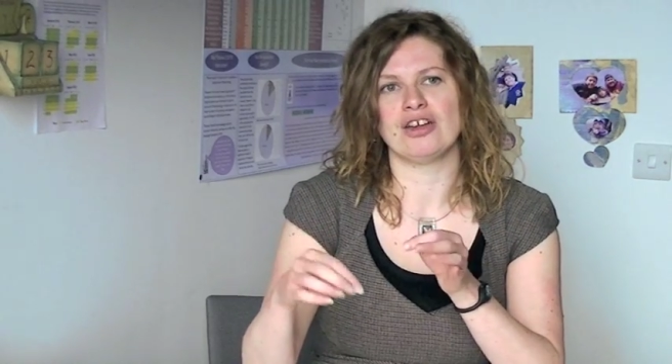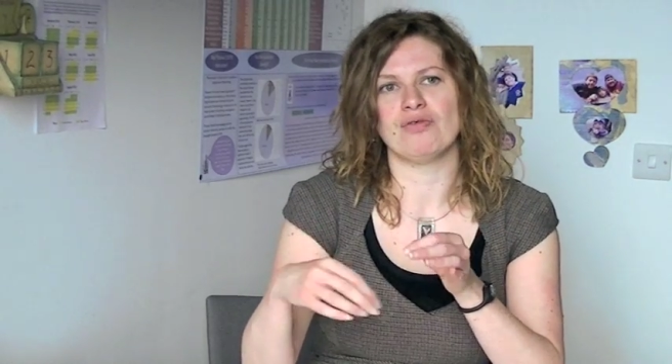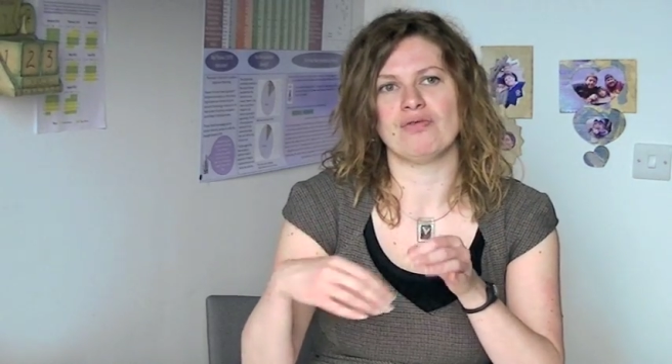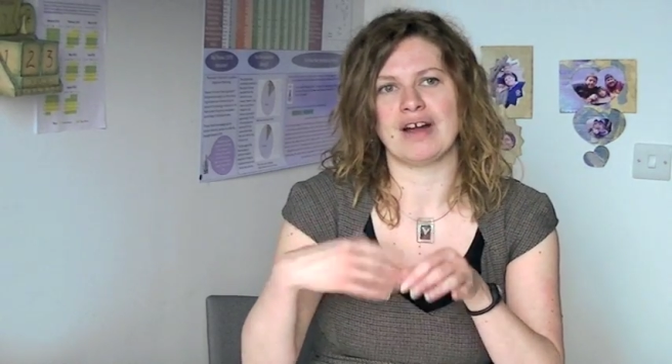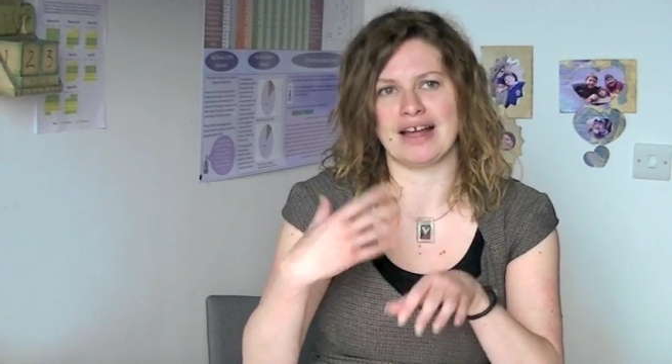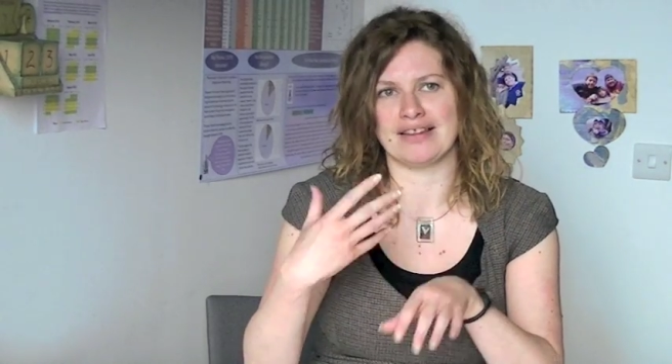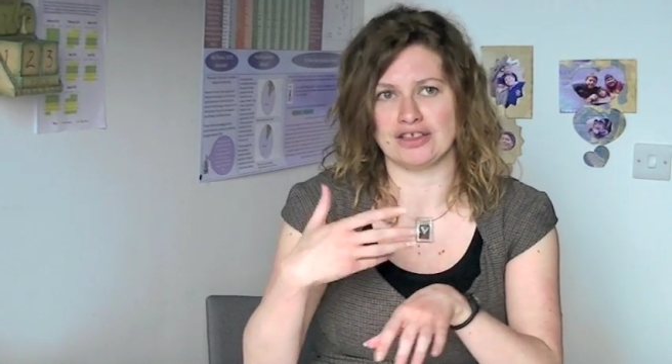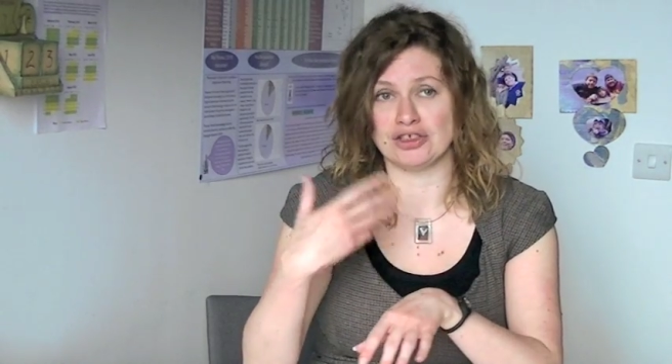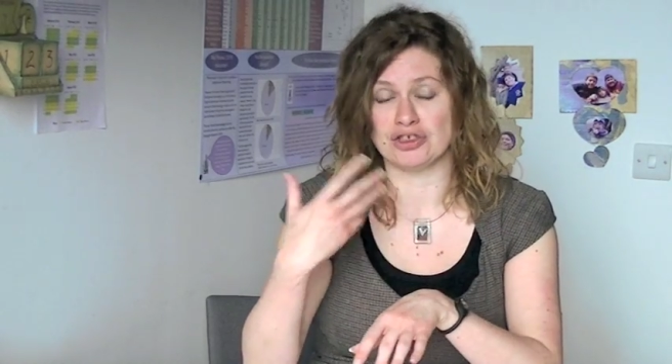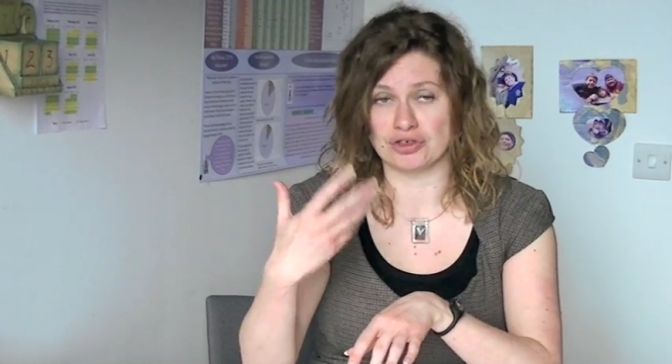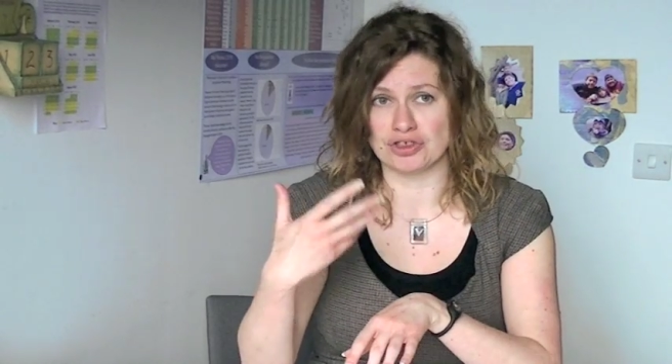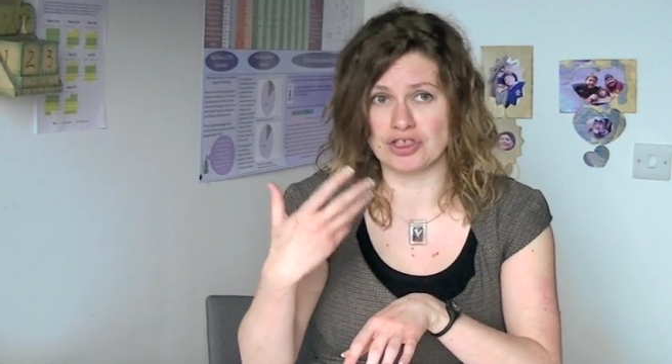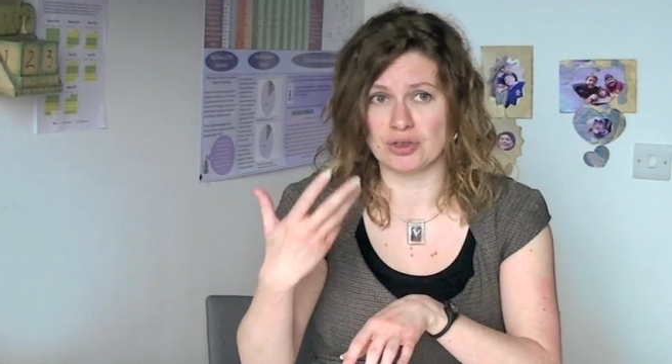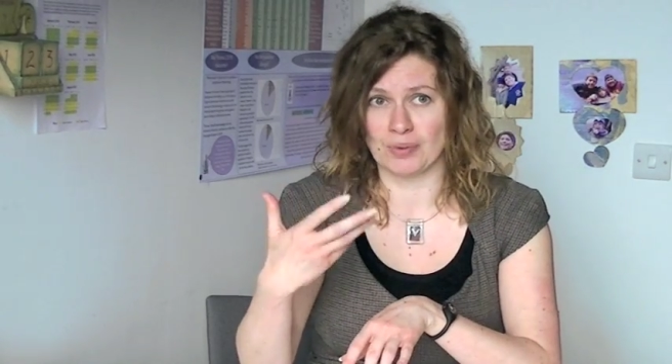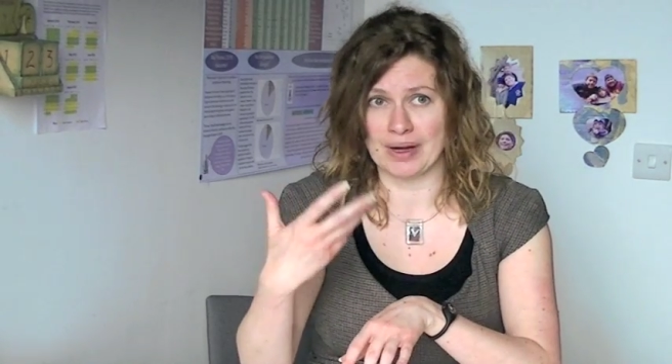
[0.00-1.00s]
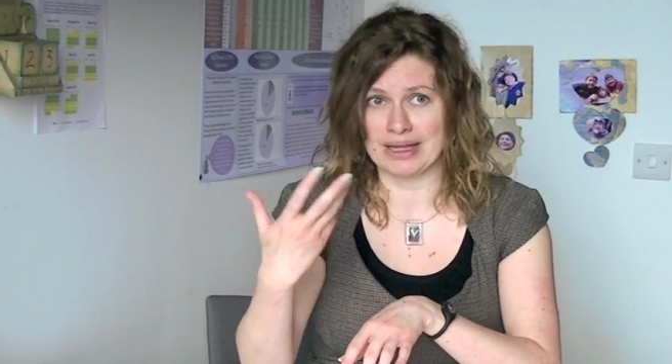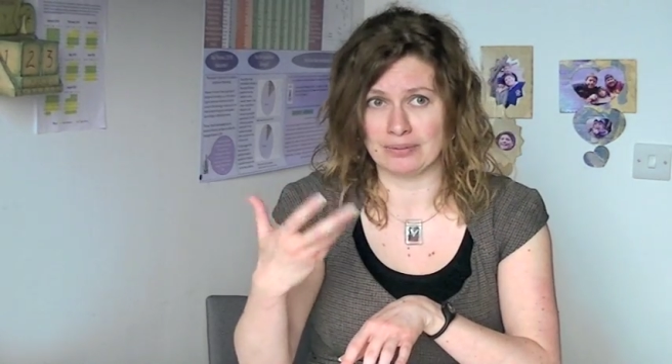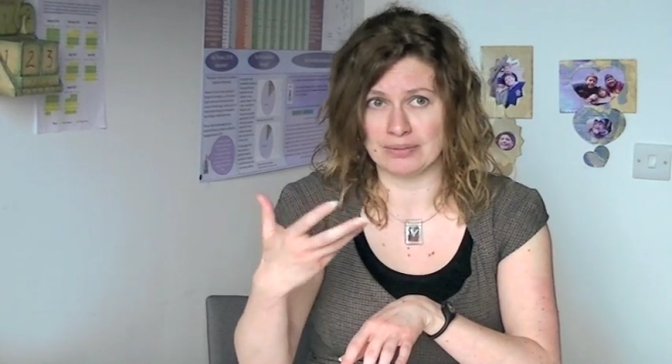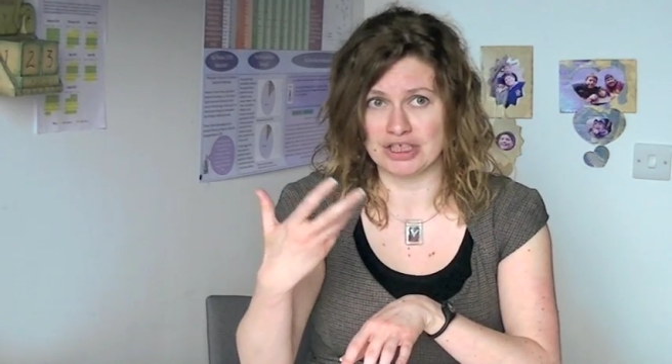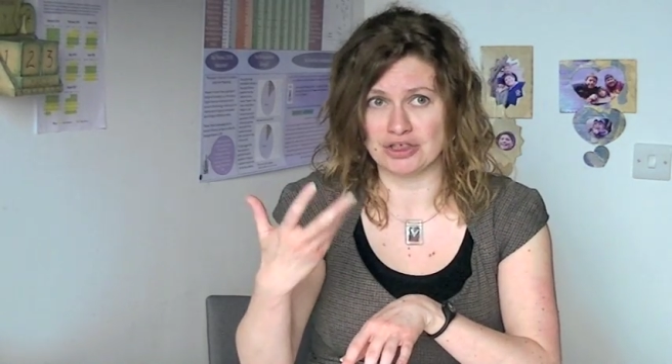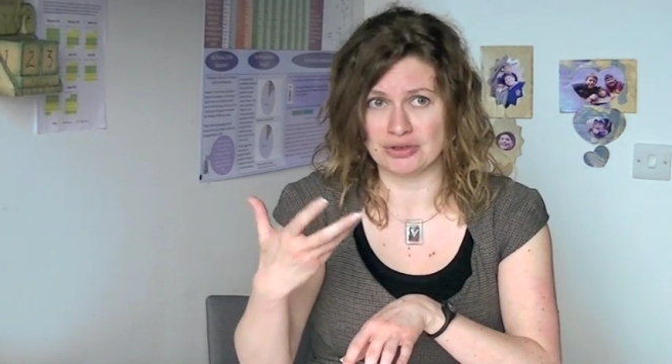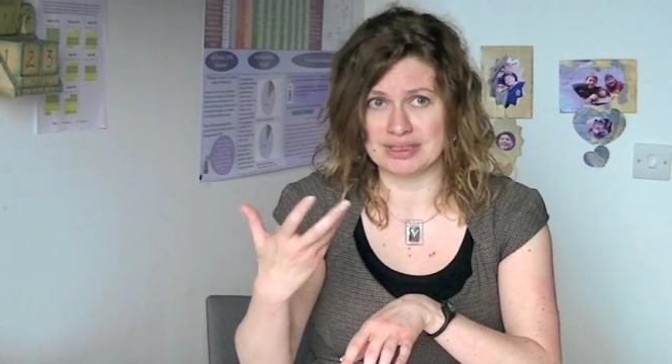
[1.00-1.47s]
rather than just the way in
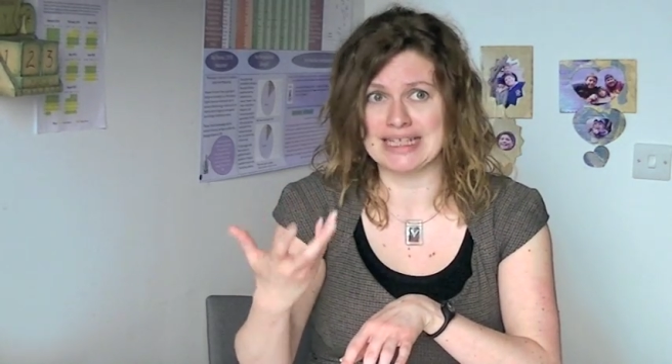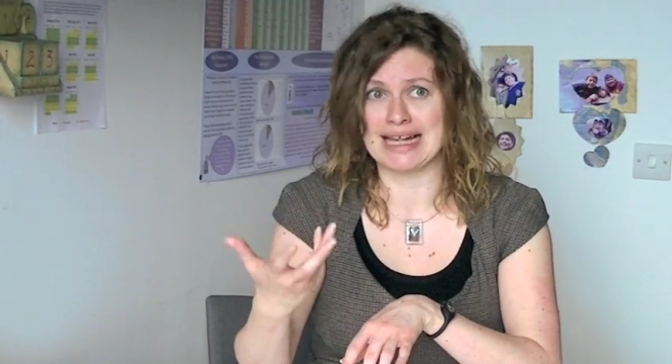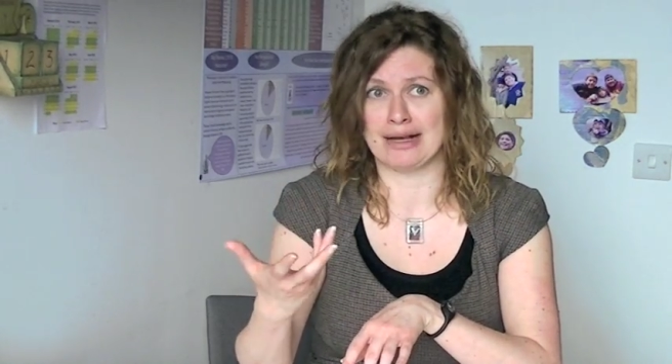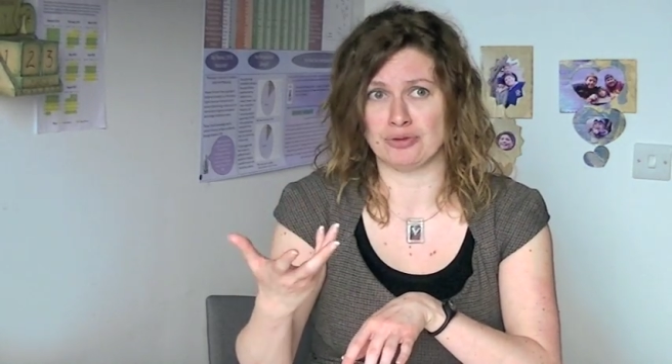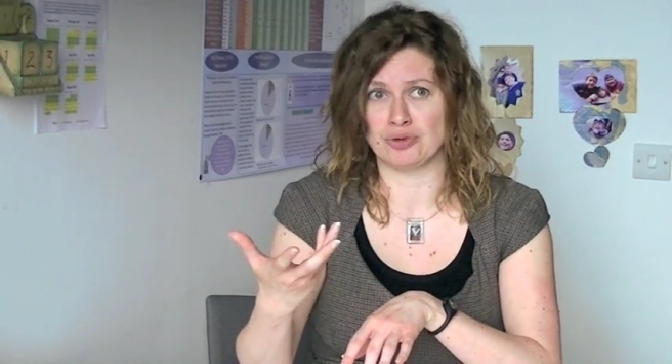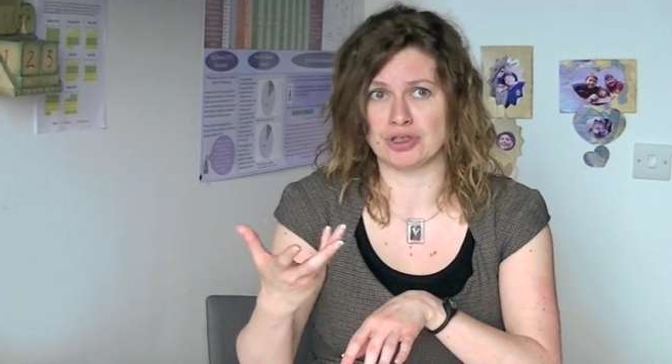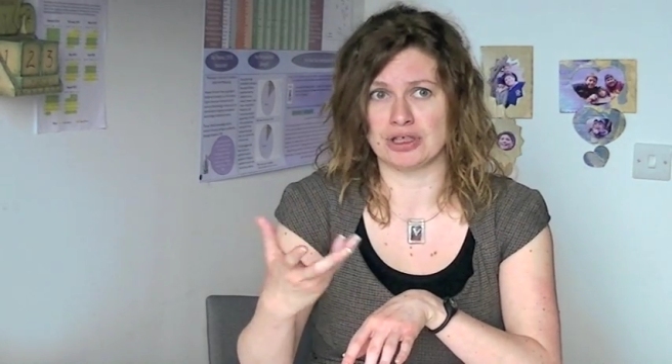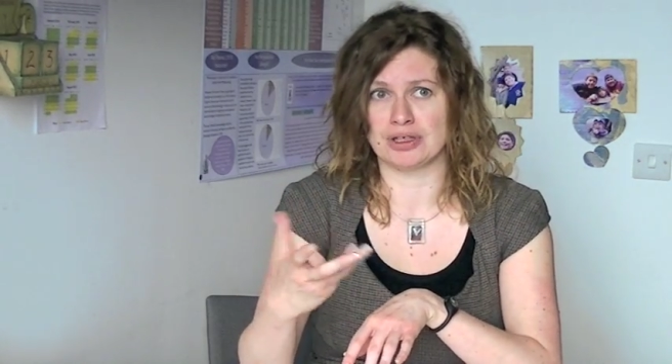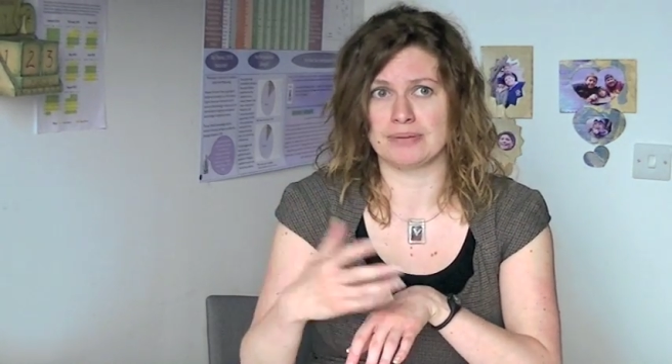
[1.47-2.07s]
which you sound.